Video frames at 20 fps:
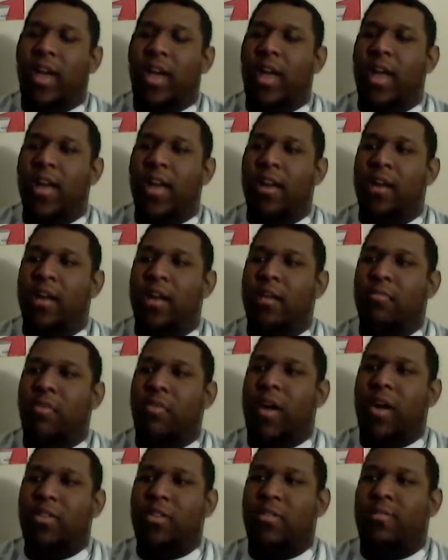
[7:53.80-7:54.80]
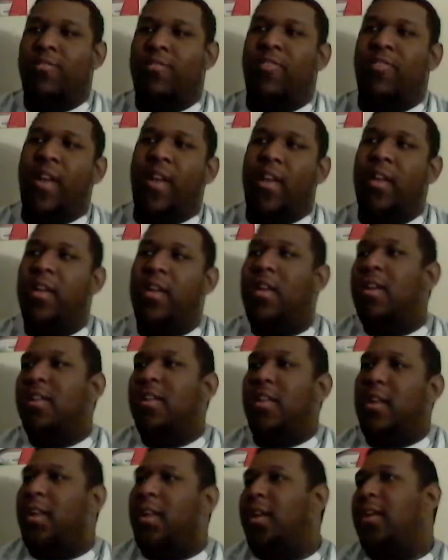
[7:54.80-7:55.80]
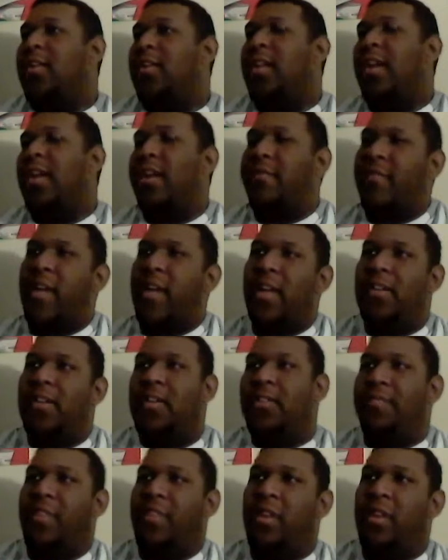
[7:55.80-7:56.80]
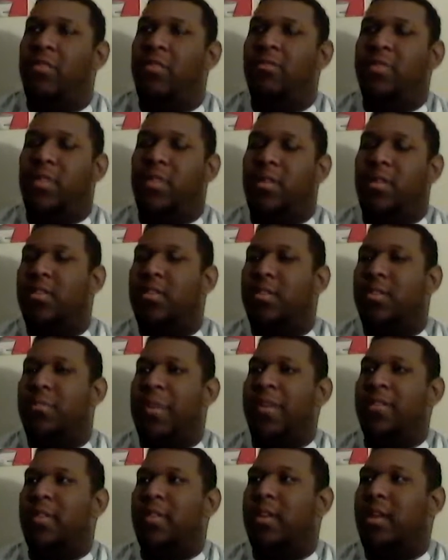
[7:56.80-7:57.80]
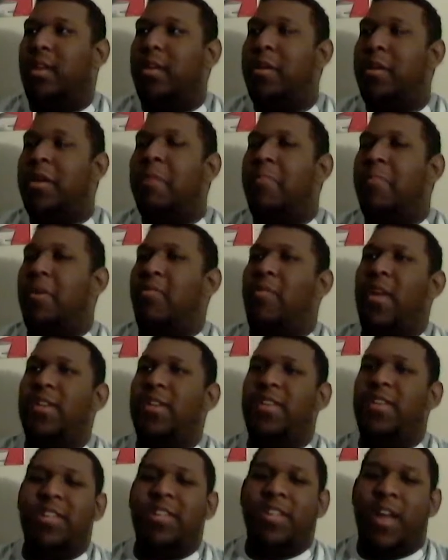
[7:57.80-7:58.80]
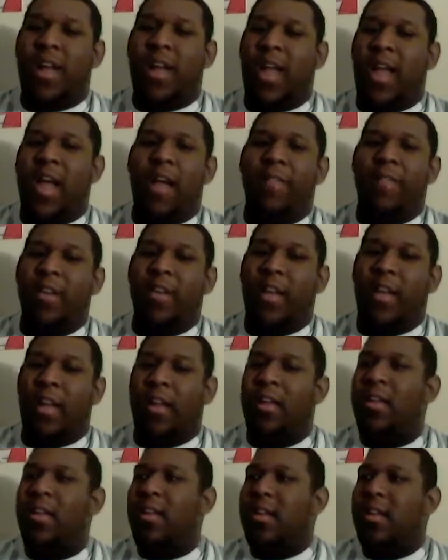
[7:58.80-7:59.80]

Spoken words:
and Roger fight, then they could take advantage of the user. So basically, but Reggie's not having that.